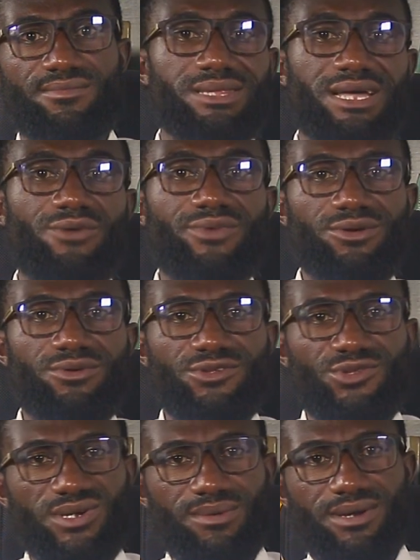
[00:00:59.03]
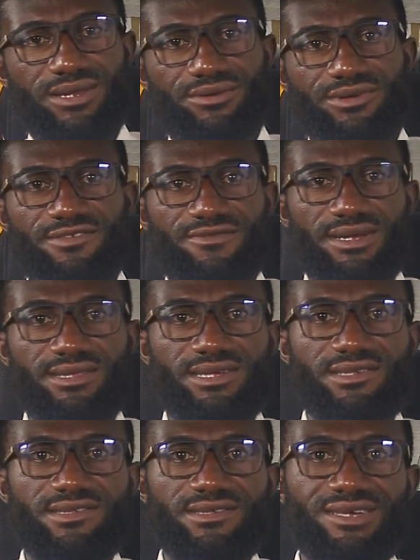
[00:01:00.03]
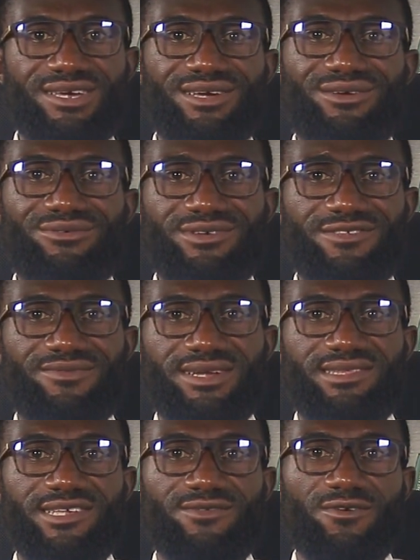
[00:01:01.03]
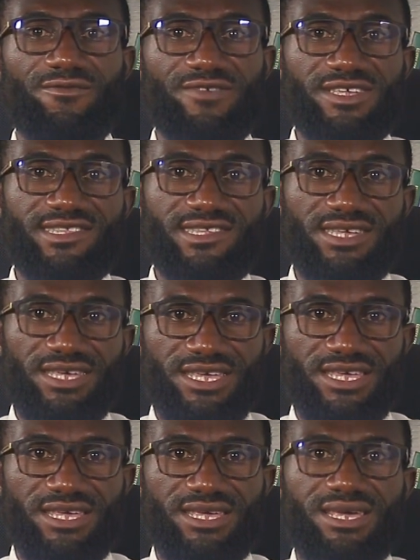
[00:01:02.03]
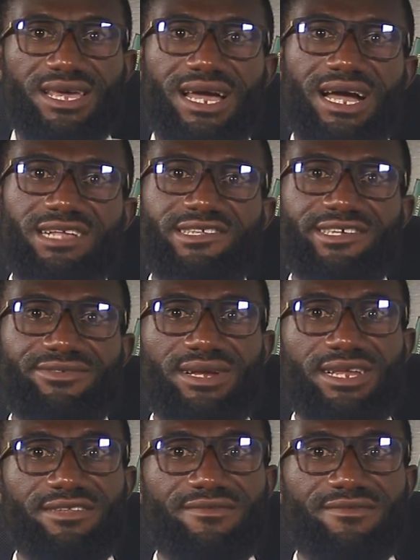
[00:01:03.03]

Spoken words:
Now we are going to talk about the risk factors. Risk factors for VTE are generally